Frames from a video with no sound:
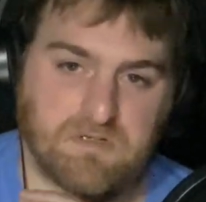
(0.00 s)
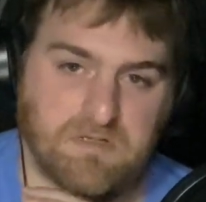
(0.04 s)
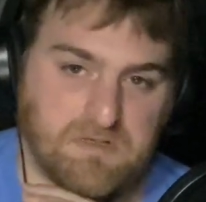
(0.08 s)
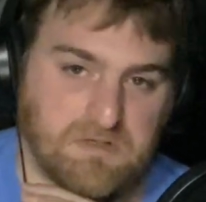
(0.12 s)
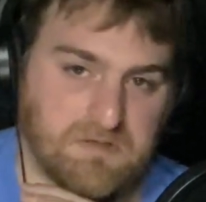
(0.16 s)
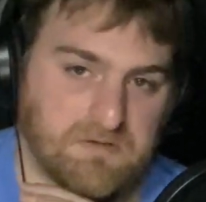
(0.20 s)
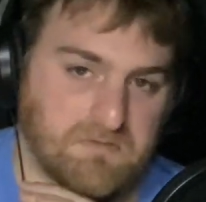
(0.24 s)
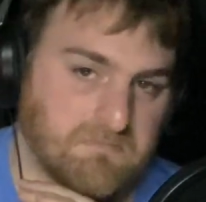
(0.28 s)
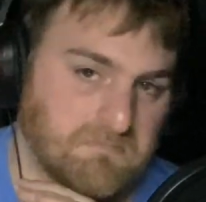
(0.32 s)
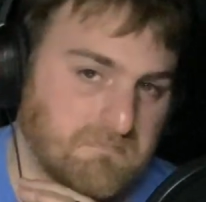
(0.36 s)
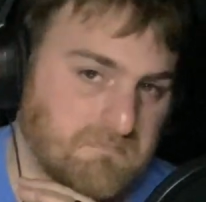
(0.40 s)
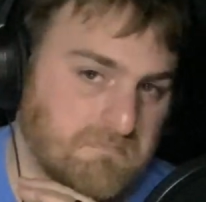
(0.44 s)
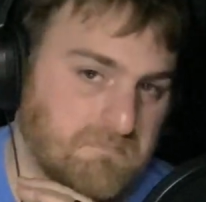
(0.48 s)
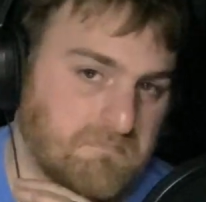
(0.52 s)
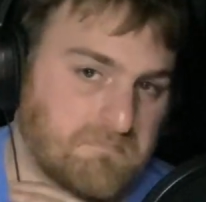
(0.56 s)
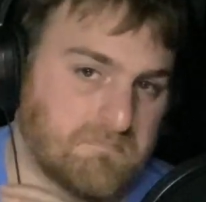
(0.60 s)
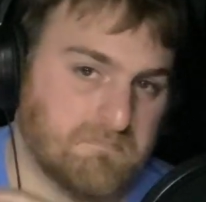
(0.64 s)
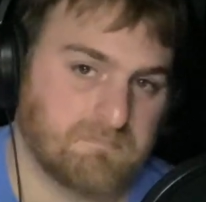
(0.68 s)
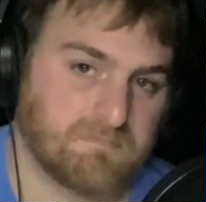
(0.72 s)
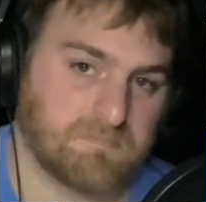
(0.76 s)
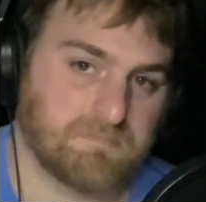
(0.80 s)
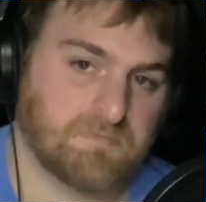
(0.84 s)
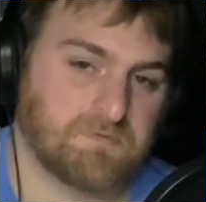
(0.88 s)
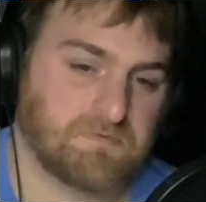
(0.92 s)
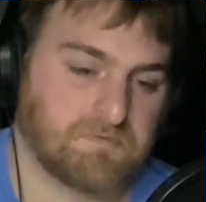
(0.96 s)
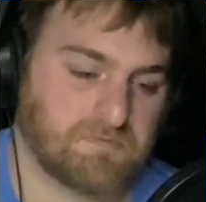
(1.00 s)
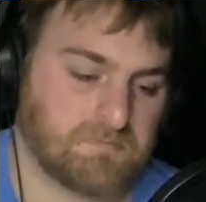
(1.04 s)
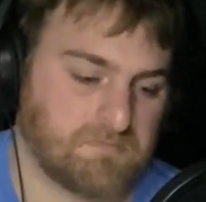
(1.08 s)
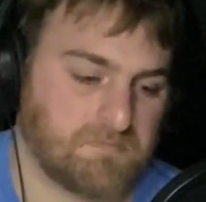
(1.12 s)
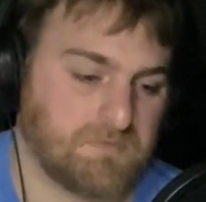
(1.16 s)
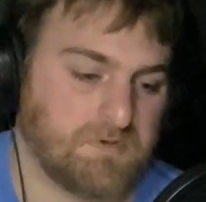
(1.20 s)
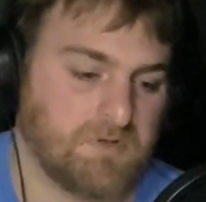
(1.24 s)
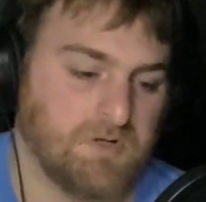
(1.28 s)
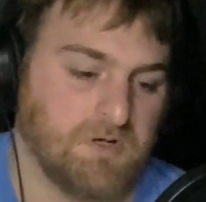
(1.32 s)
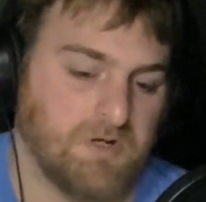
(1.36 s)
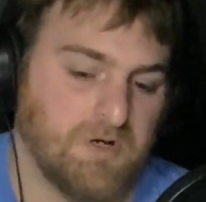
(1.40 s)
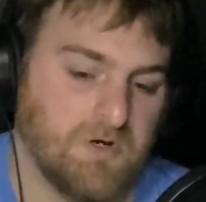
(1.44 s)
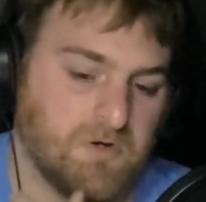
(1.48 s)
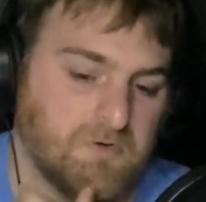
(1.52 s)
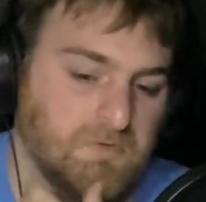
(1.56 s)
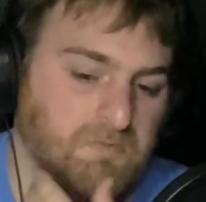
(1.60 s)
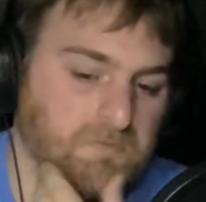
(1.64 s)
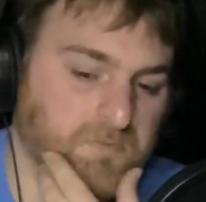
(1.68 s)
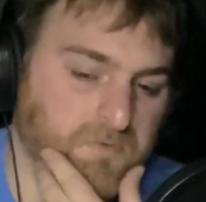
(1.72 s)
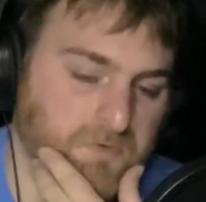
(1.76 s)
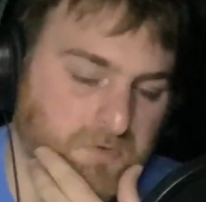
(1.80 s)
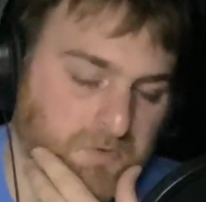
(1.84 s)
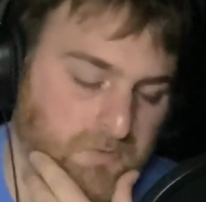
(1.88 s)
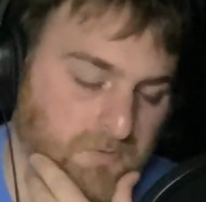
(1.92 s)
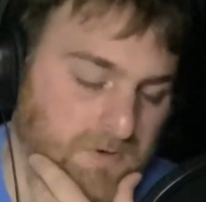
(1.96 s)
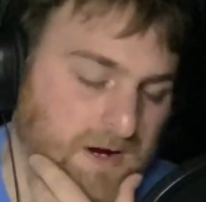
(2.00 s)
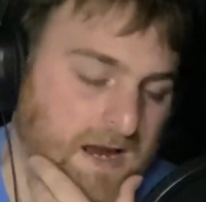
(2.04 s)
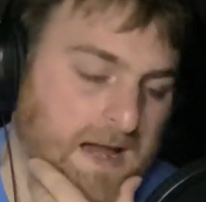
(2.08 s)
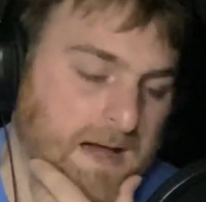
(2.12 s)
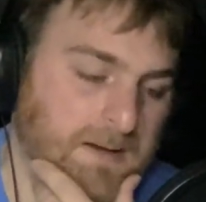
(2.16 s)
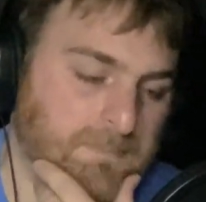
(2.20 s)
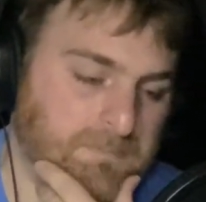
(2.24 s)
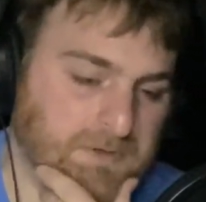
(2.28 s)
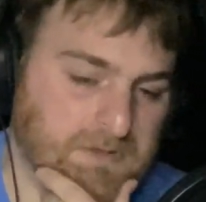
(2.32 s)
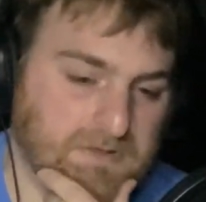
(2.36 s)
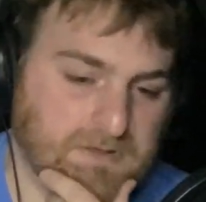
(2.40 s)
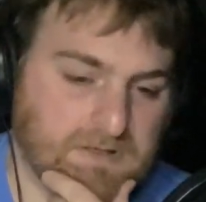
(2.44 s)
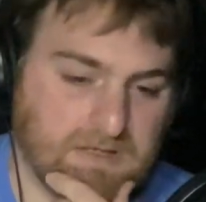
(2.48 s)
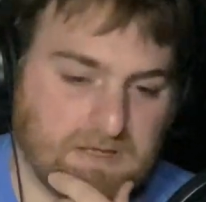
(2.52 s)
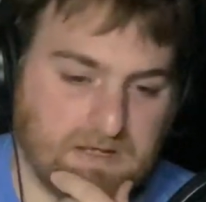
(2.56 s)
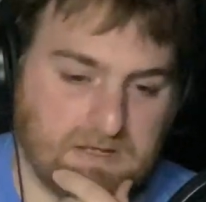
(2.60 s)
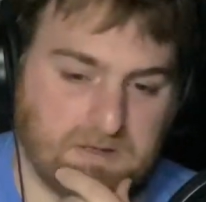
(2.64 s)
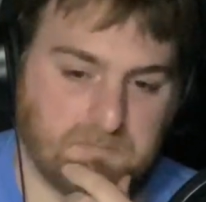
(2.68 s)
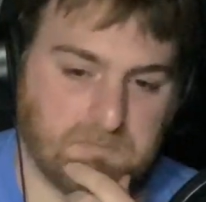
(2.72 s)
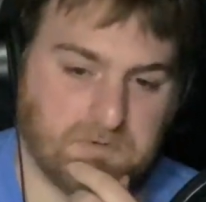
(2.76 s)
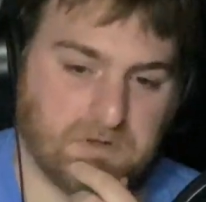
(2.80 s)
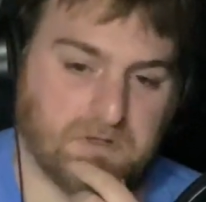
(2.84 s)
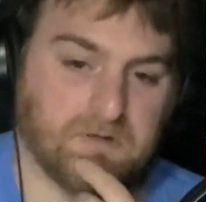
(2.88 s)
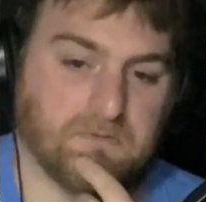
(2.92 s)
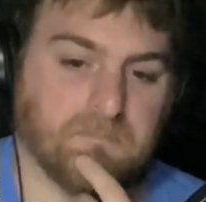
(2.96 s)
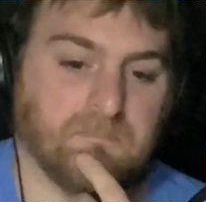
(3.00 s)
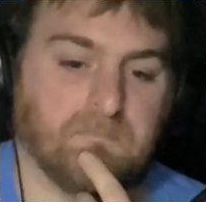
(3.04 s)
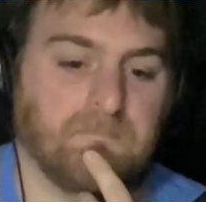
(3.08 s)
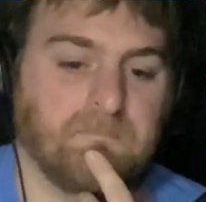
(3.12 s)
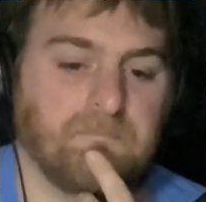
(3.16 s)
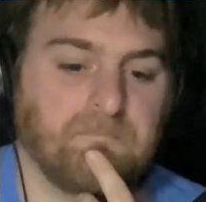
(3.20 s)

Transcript: and the wrap it came in,